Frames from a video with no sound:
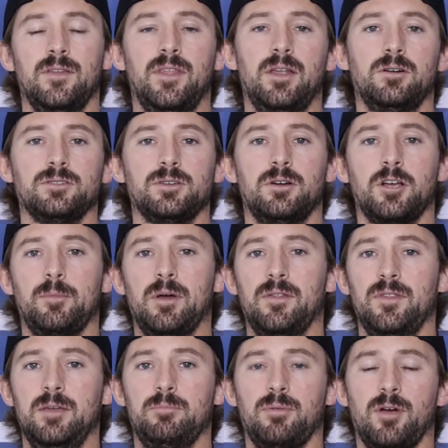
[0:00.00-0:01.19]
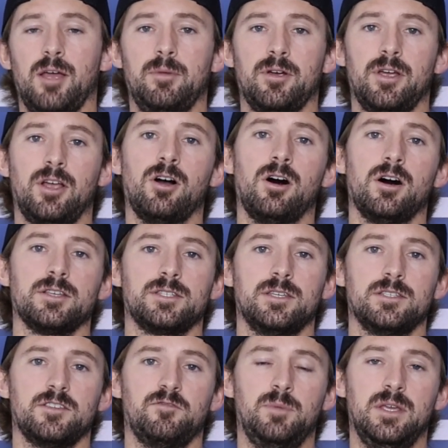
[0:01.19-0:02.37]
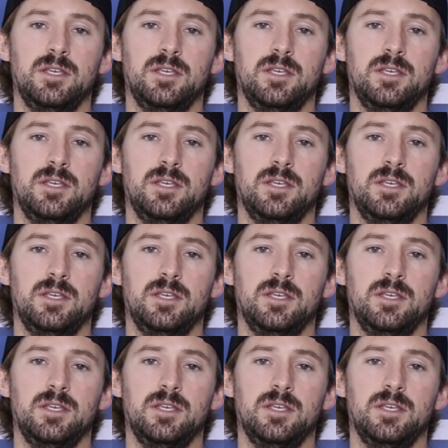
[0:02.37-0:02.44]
and then I'll talk about the primary causes of